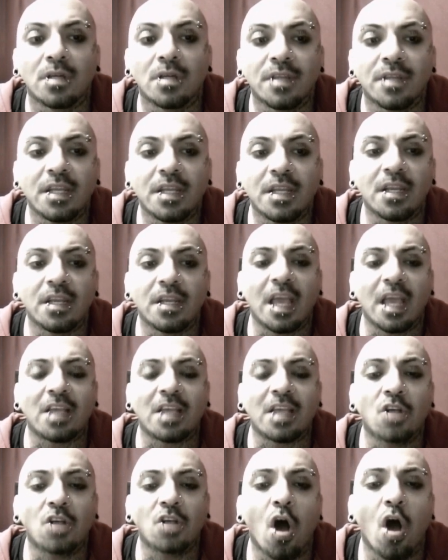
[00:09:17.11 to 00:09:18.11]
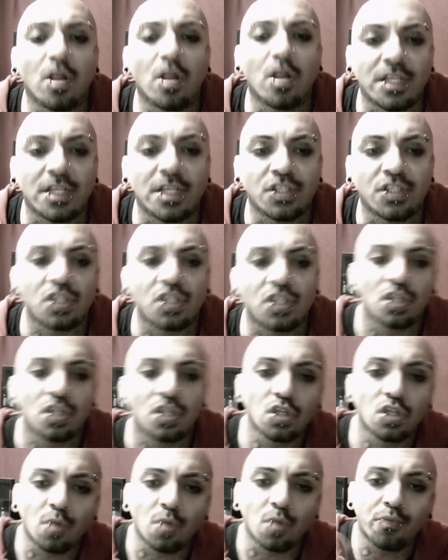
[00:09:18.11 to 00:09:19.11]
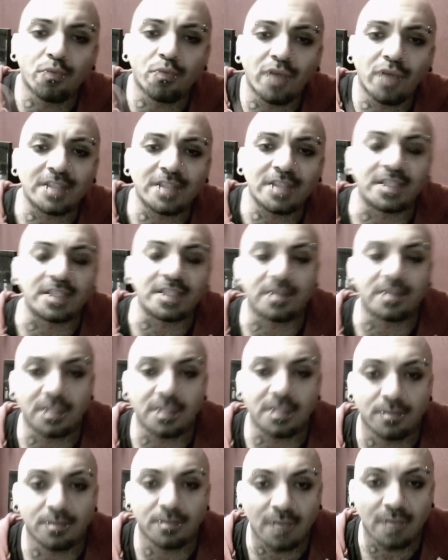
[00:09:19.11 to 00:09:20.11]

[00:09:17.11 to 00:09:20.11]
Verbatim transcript: they didn't acknowledge your presence.